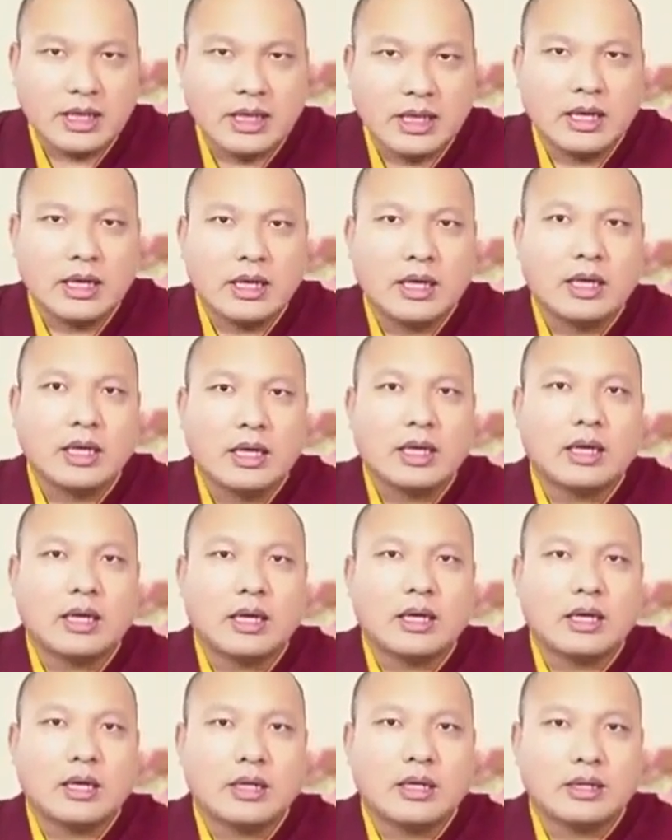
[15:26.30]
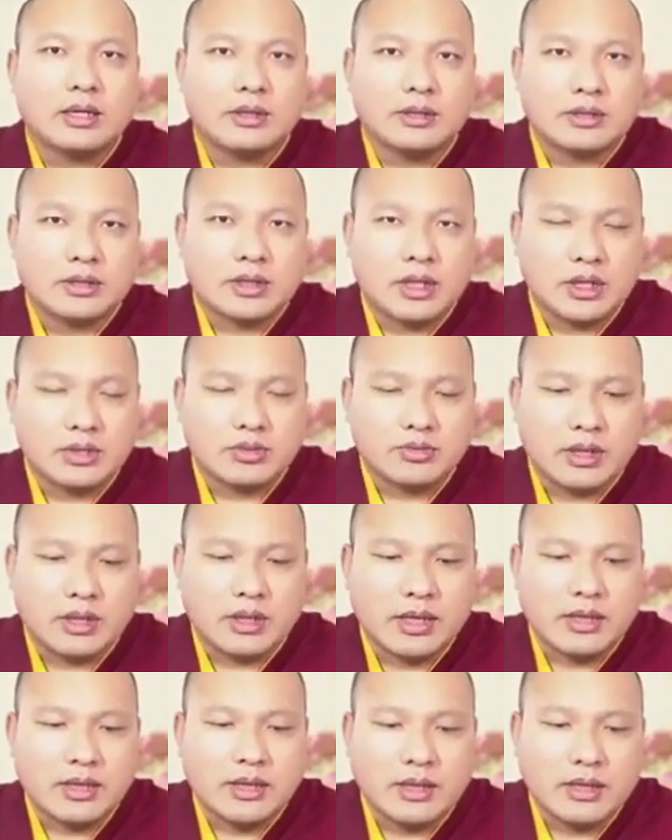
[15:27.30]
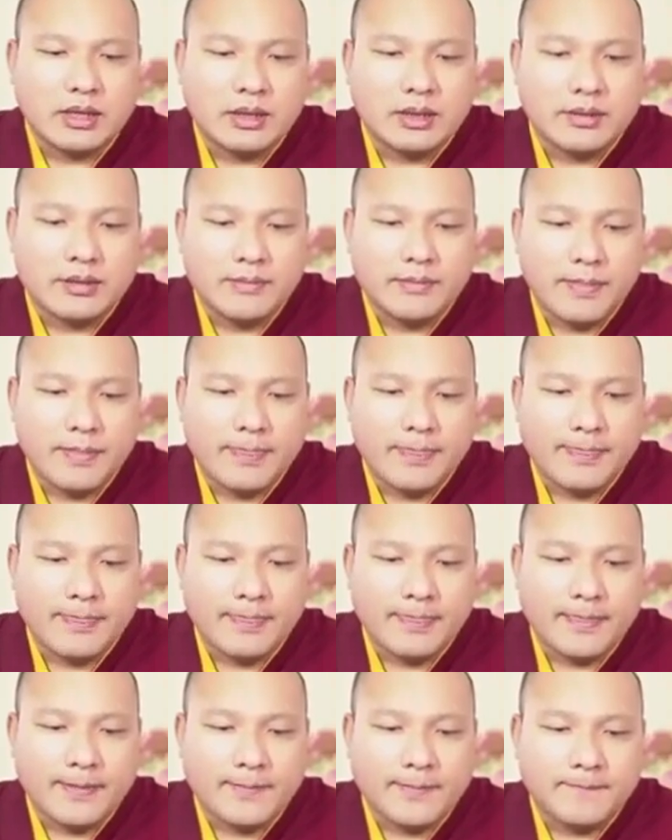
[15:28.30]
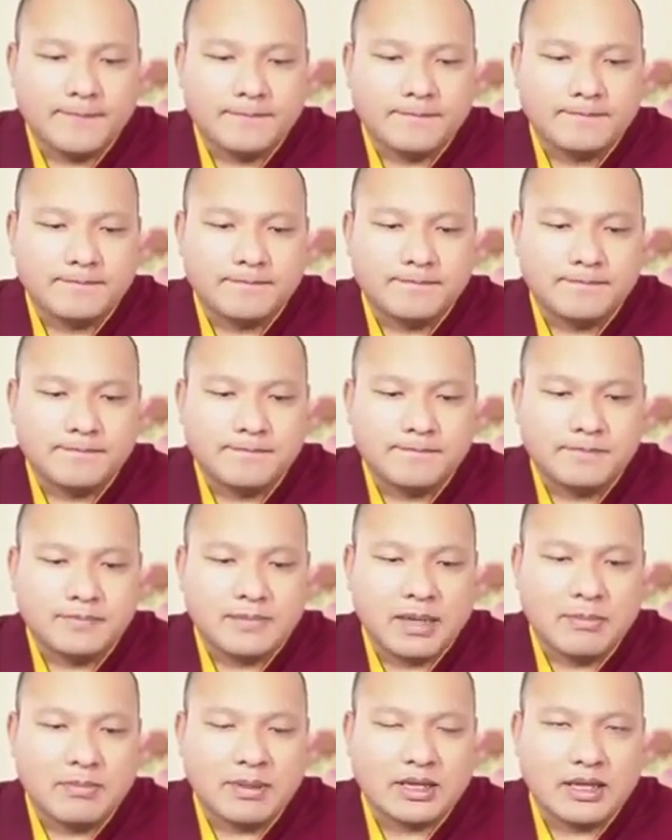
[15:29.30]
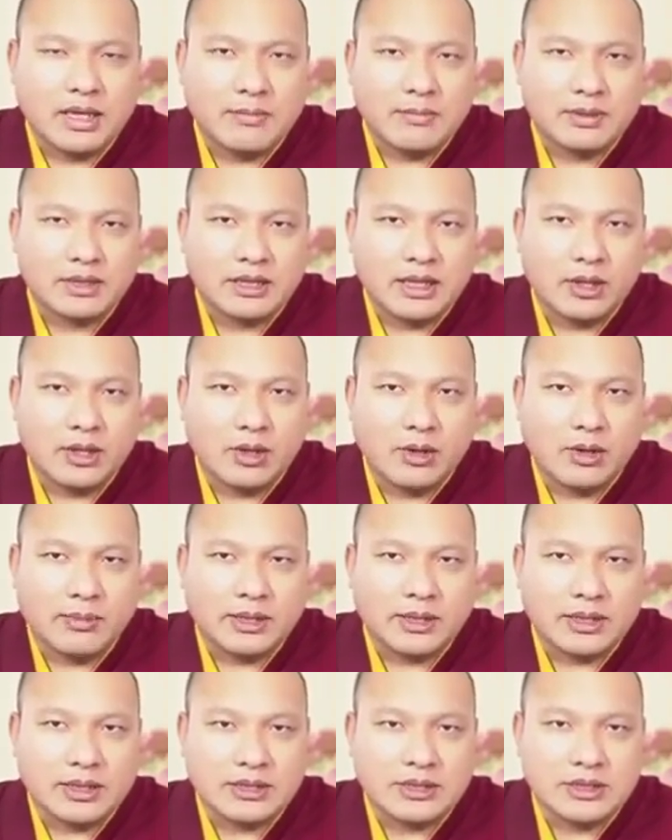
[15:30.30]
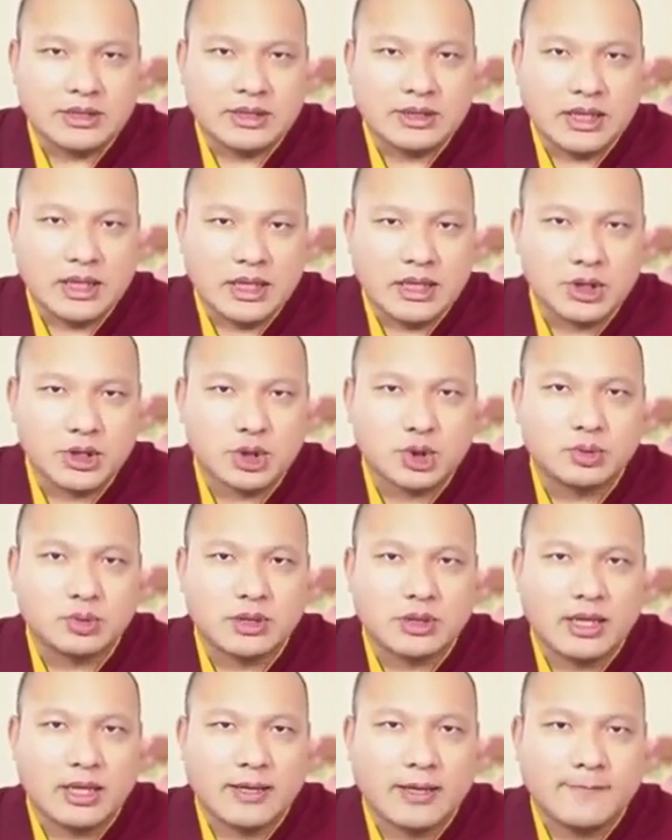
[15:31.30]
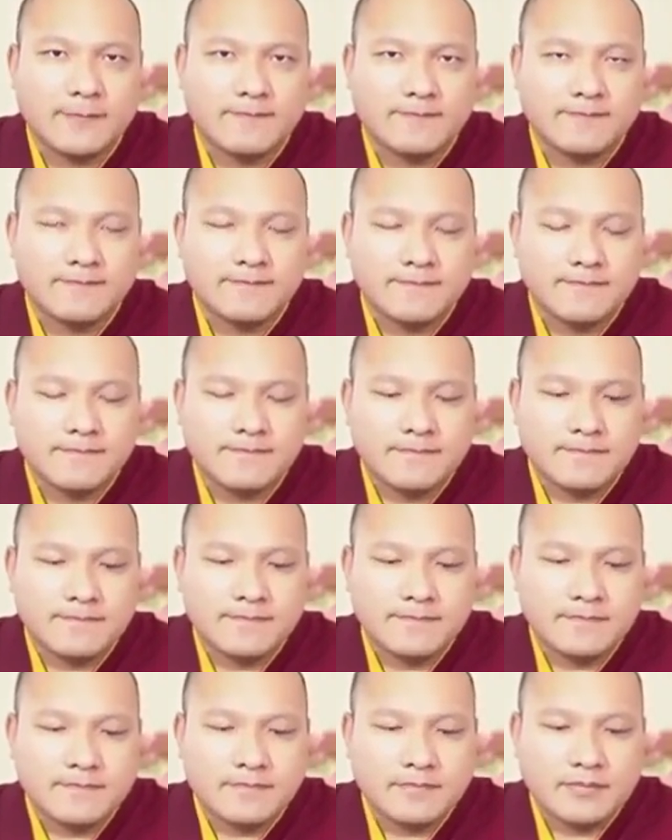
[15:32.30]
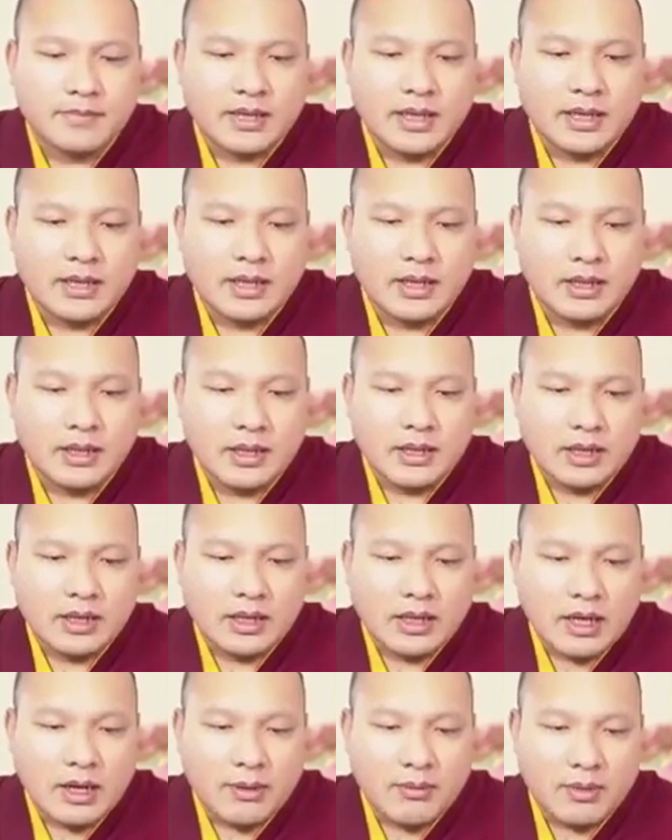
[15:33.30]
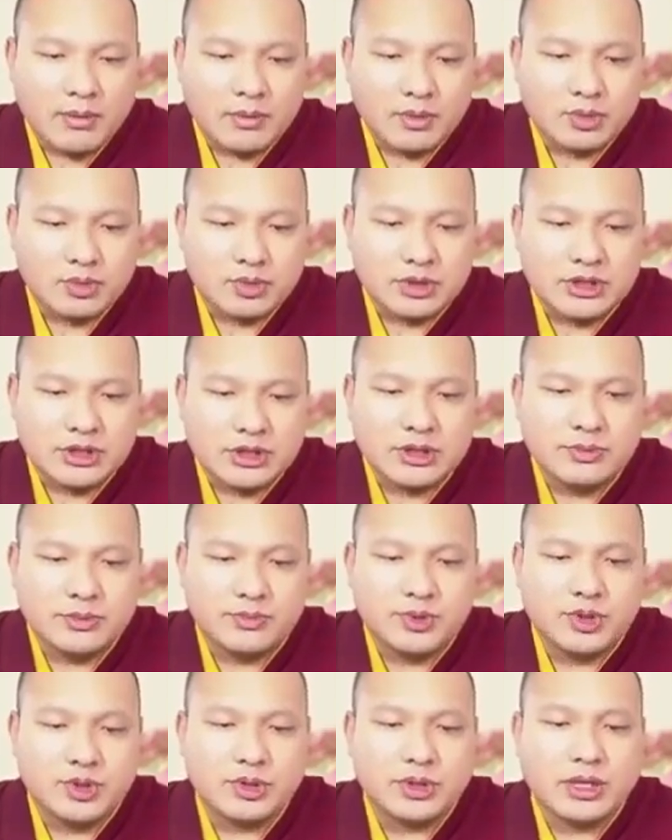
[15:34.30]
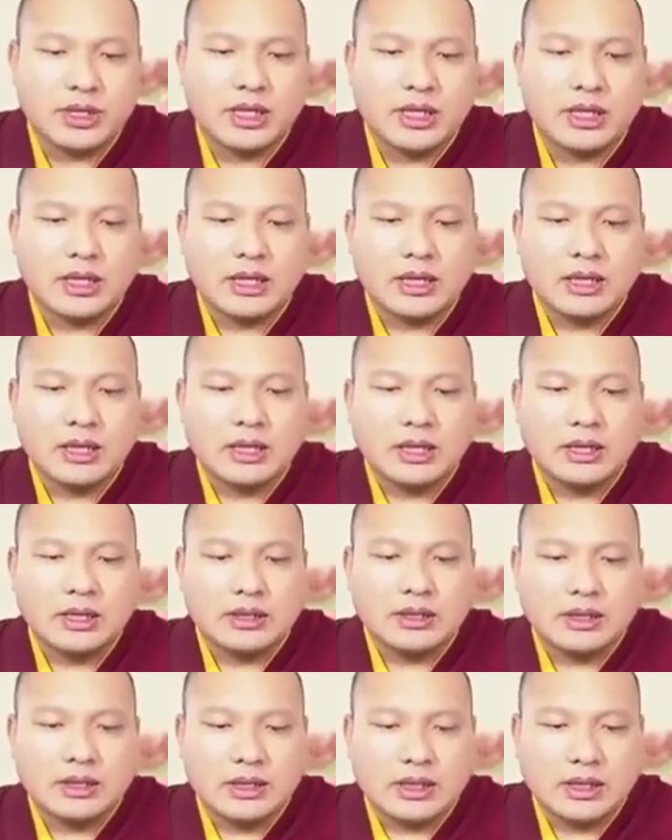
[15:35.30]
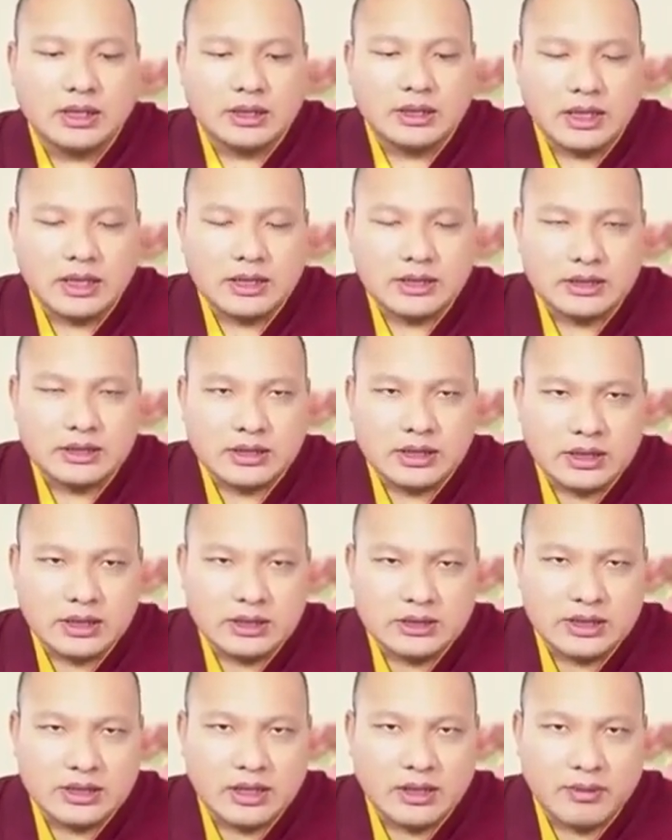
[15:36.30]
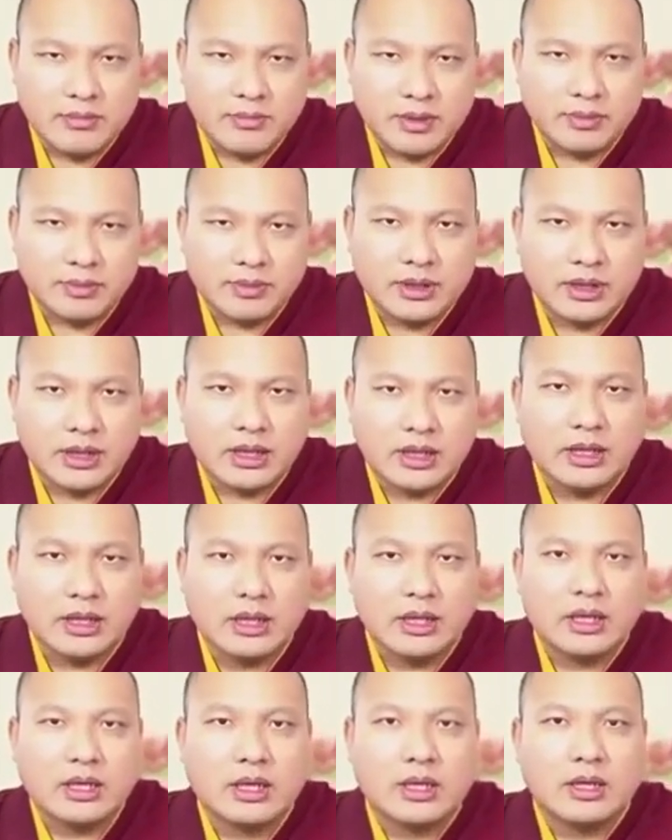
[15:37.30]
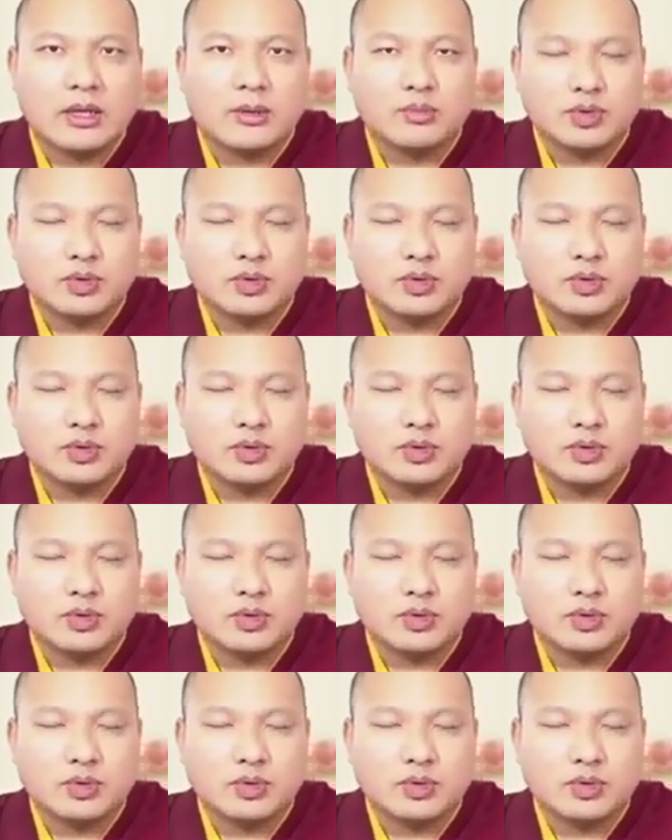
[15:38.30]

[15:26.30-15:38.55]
it was not allowed to bring any meat, not even as much as the hair from an animal, into the great encampment. And so they gave that pure example, and from that time, the various incarnations of the karma